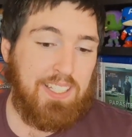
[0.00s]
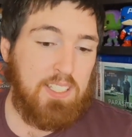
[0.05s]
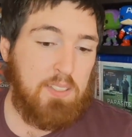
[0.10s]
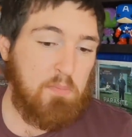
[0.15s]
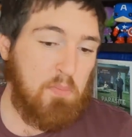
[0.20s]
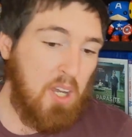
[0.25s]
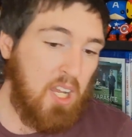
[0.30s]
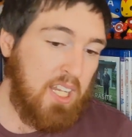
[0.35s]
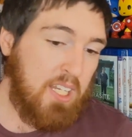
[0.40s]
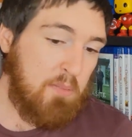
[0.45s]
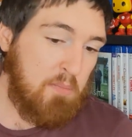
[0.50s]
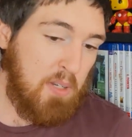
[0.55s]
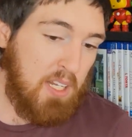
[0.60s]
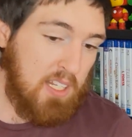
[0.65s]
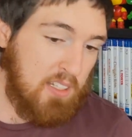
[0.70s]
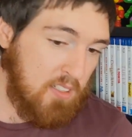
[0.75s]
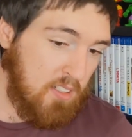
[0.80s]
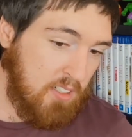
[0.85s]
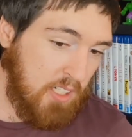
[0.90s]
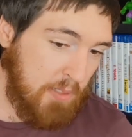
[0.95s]
This might
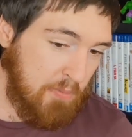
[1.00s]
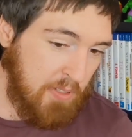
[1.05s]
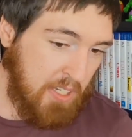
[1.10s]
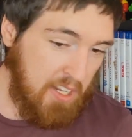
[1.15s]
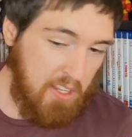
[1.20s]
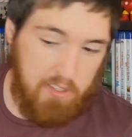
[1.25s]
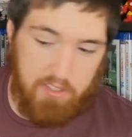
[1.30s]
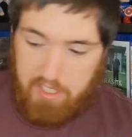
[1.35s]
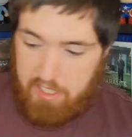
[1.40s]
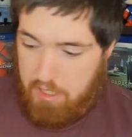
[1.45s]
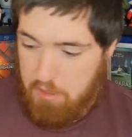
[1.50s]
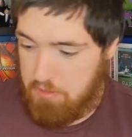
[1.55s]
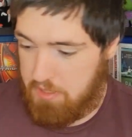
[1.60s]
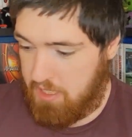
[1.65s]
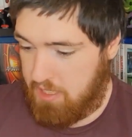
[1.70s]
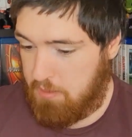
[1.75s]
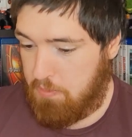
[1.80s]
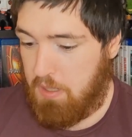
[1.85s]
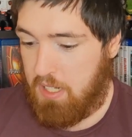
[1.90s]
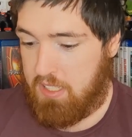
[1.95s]
be a longer video than I
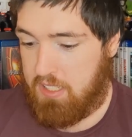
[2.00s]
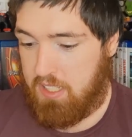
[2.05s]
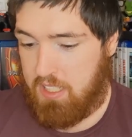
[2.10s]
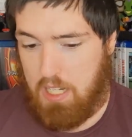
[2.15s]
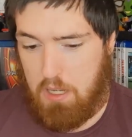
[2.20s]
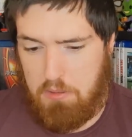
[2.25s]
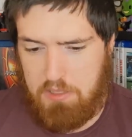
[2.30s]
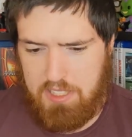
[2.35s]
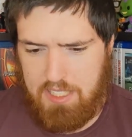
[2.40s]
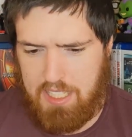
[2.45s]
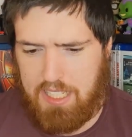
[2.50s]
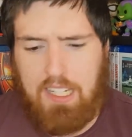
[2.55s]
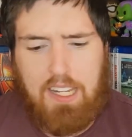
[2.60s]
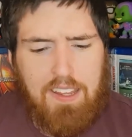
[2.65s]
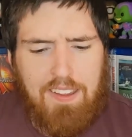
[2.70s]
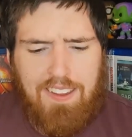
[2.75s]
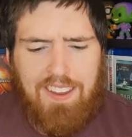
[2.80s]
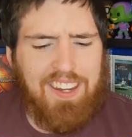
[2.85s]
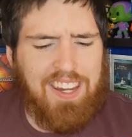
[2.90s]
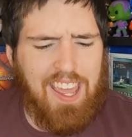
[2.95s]
was expecting. I was like,
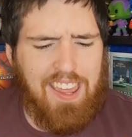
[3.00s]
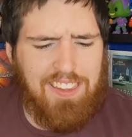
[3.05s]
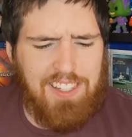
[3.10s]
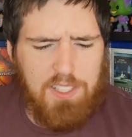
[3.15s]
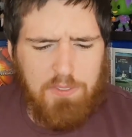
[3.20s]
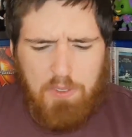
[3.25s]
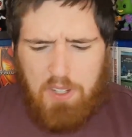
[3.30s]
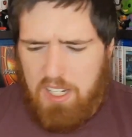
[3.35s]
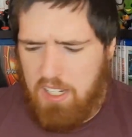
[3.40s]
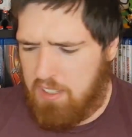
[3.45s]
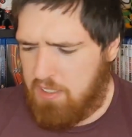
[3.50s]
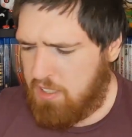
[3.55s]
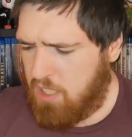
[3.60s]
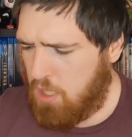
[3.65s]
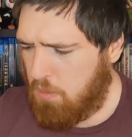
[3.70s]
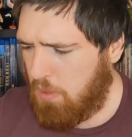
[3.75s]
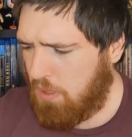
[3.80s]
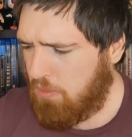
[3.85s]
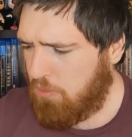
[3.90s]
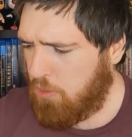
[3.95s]
yeah, this video is
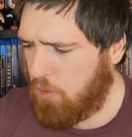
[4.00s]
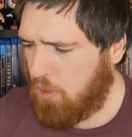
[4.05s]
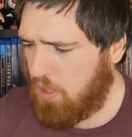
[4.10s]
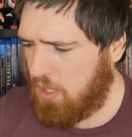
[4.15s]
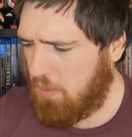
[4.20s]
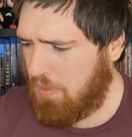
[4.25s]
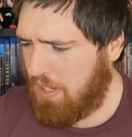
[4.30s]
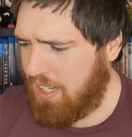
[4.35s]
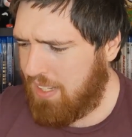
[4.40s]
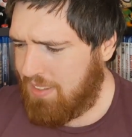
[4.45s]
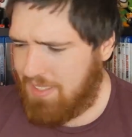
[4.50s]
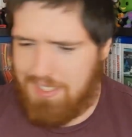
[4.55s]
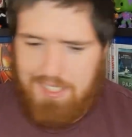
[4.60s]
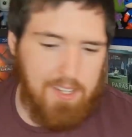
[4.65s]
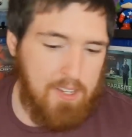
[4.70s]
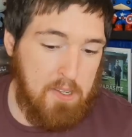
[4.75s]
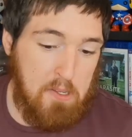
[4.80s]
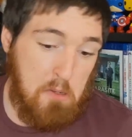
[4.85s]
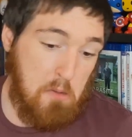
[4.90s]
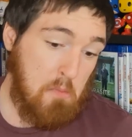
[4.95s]
going to be 40
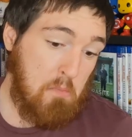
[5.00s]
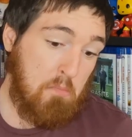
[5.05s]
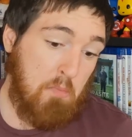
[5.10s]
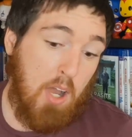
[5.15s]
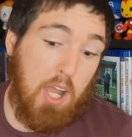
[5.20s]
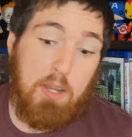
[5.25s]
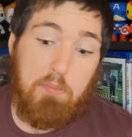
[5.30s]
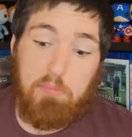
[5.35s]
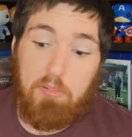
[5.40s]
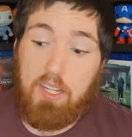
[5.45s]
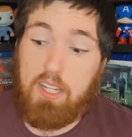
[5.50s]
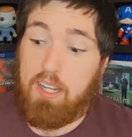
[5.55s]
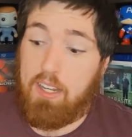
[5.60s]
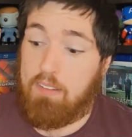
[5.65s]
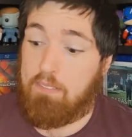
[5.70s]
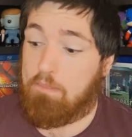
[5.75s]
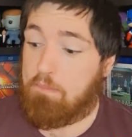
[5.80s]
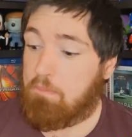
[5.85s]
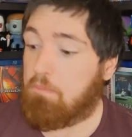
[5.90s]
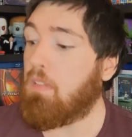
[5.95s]
minutes. Might be
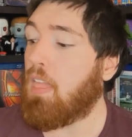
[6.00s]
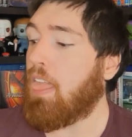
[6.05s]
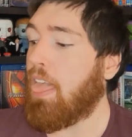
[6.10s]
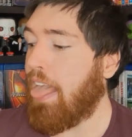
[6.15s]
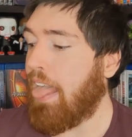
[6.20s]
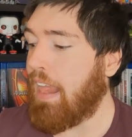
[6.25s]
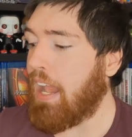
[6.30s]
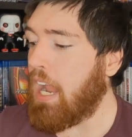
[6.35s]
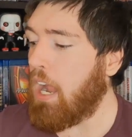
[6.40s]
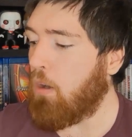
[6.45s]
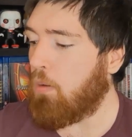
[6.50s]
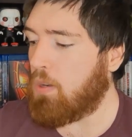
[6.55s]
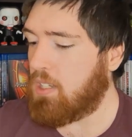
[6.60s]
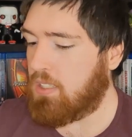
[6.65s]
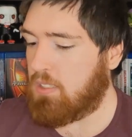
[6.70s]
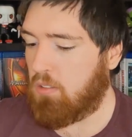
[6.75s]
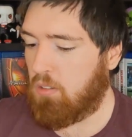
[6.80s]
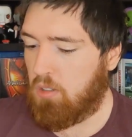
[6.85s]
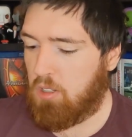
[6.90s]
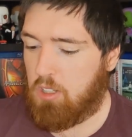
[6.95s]
an
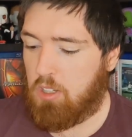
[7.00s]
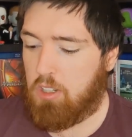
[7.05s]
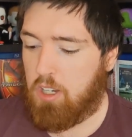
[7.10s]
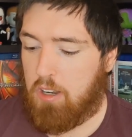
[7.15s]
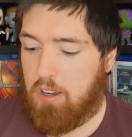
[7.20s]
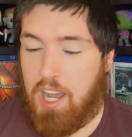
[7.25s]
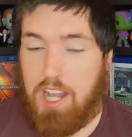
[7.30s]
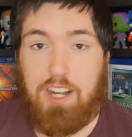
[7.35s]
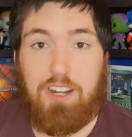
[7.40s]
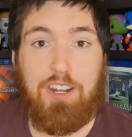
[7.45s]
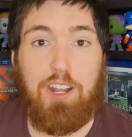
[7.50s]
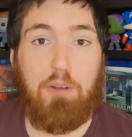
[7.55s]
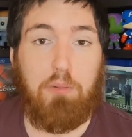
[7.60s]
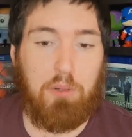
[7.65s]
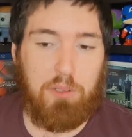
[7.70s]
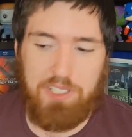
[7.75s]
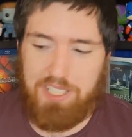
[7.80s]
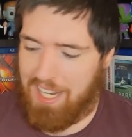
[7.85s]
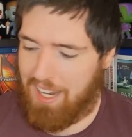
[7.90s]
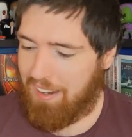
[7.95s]
hour or longer. I don't know.
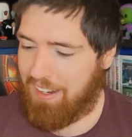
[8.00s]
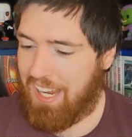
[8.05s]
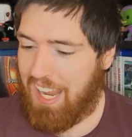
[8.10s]
We'll see.